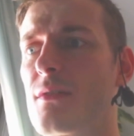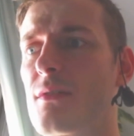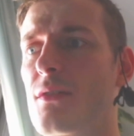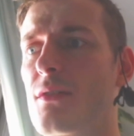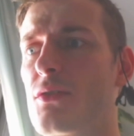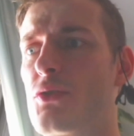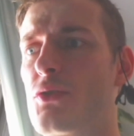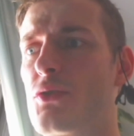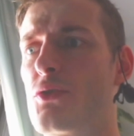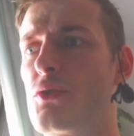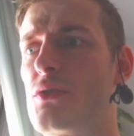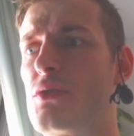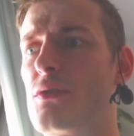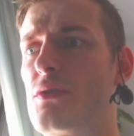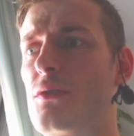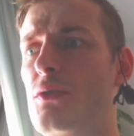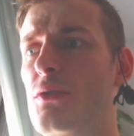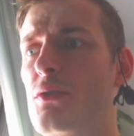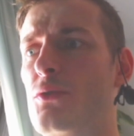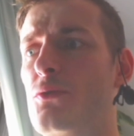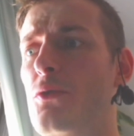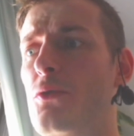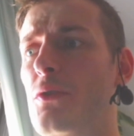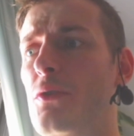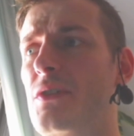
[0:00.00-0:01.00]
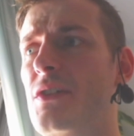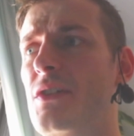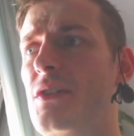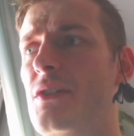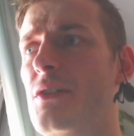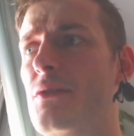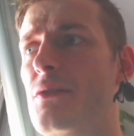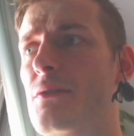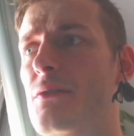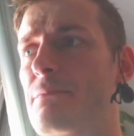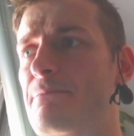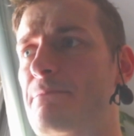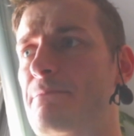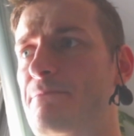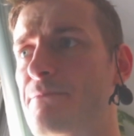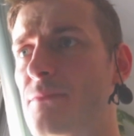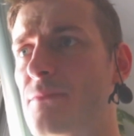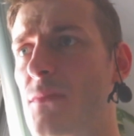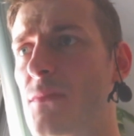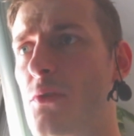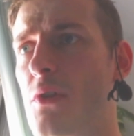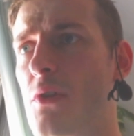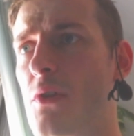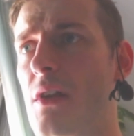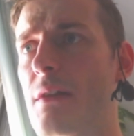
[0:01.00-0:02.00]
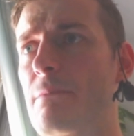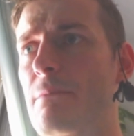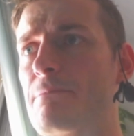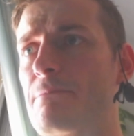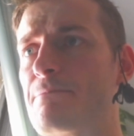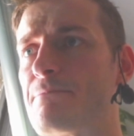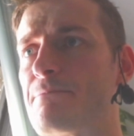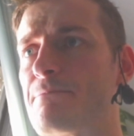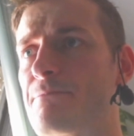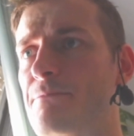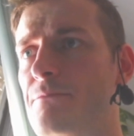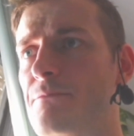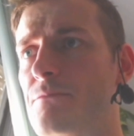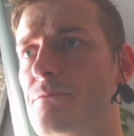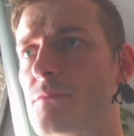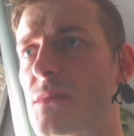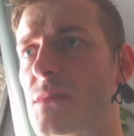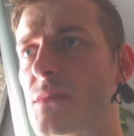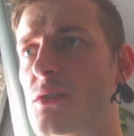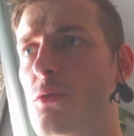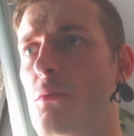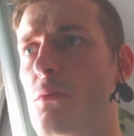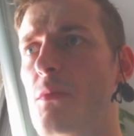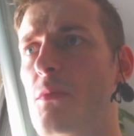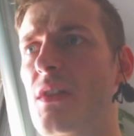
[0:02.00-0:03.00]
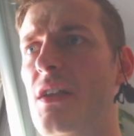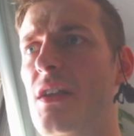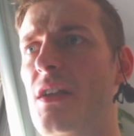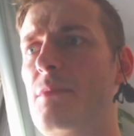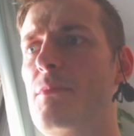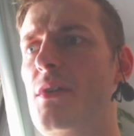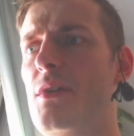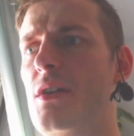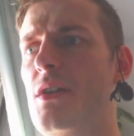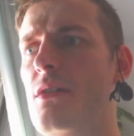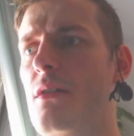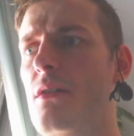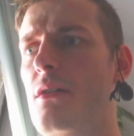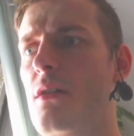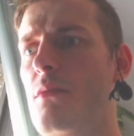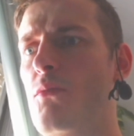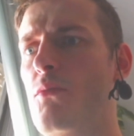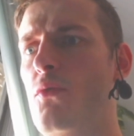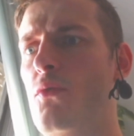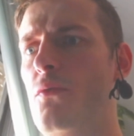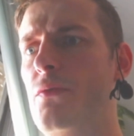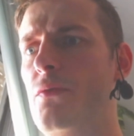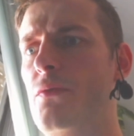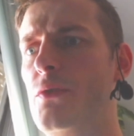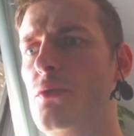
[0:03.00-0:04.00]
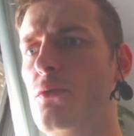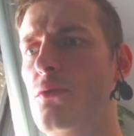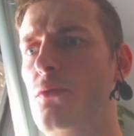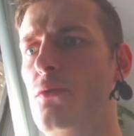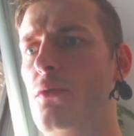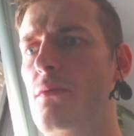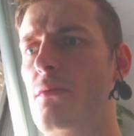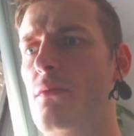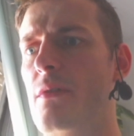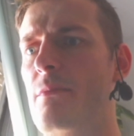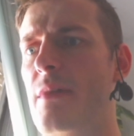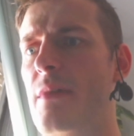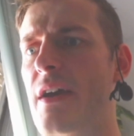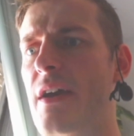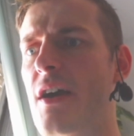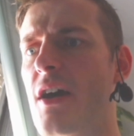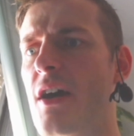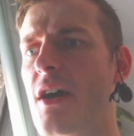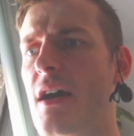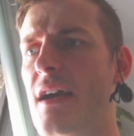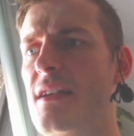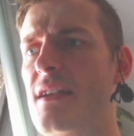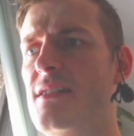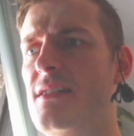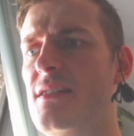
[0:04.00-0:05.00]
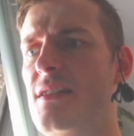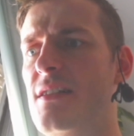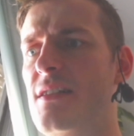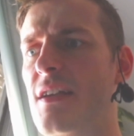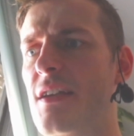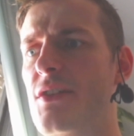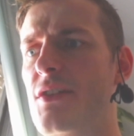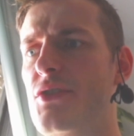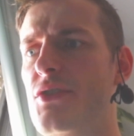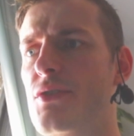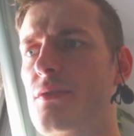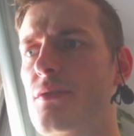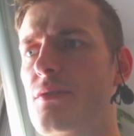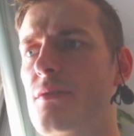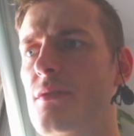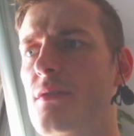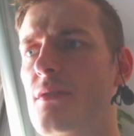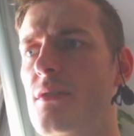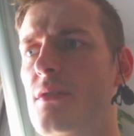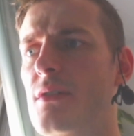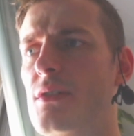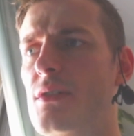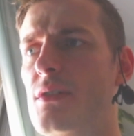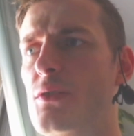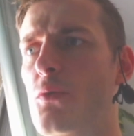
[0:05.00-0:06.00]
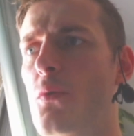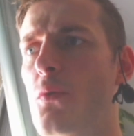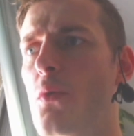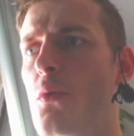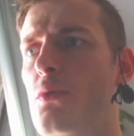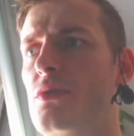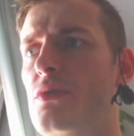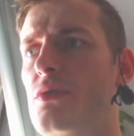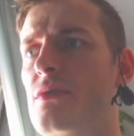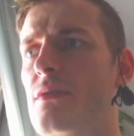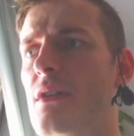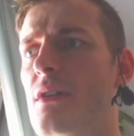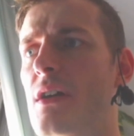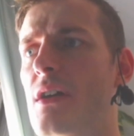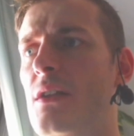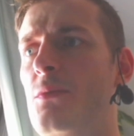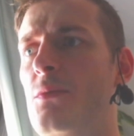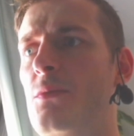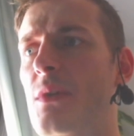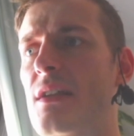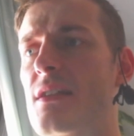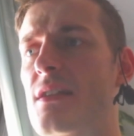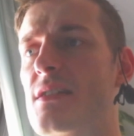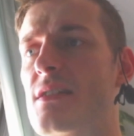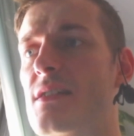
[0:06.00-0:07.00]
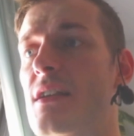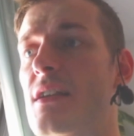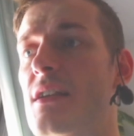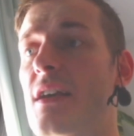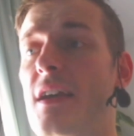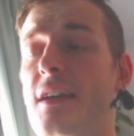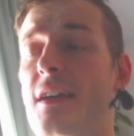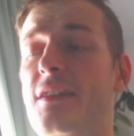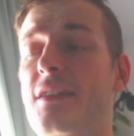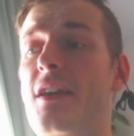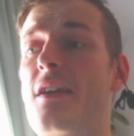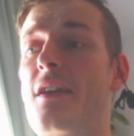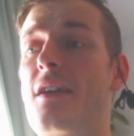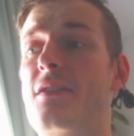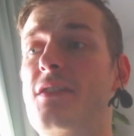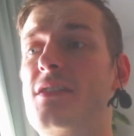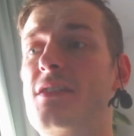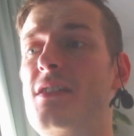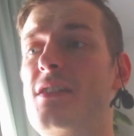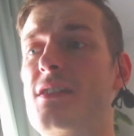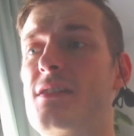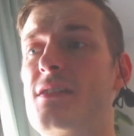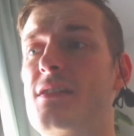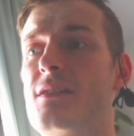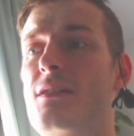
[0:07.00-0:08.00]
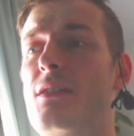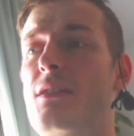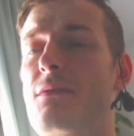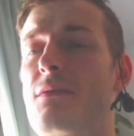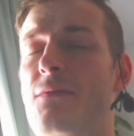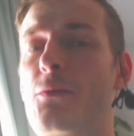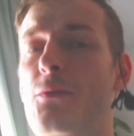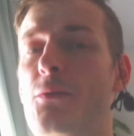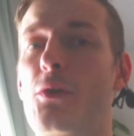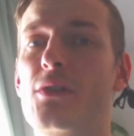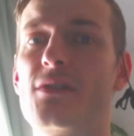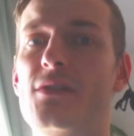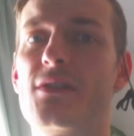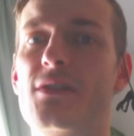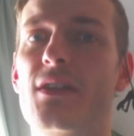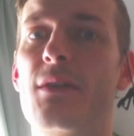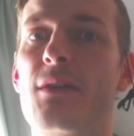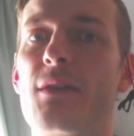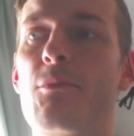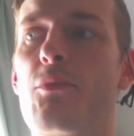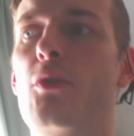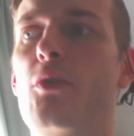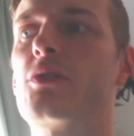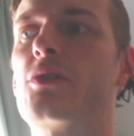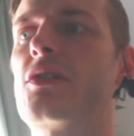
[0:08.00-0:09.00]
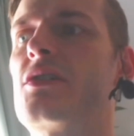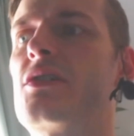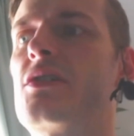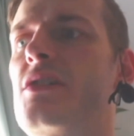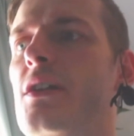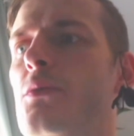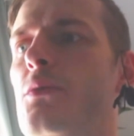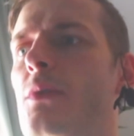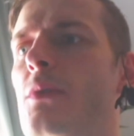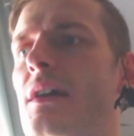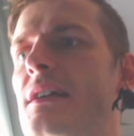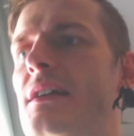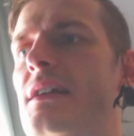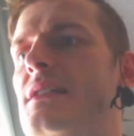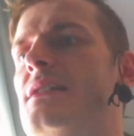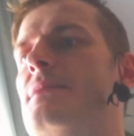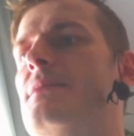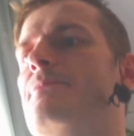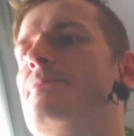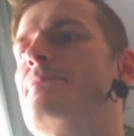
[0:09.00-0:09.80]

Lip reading: just do not need it really. So let me move to my highest stage, so advanced. And yeah, this is first important advice.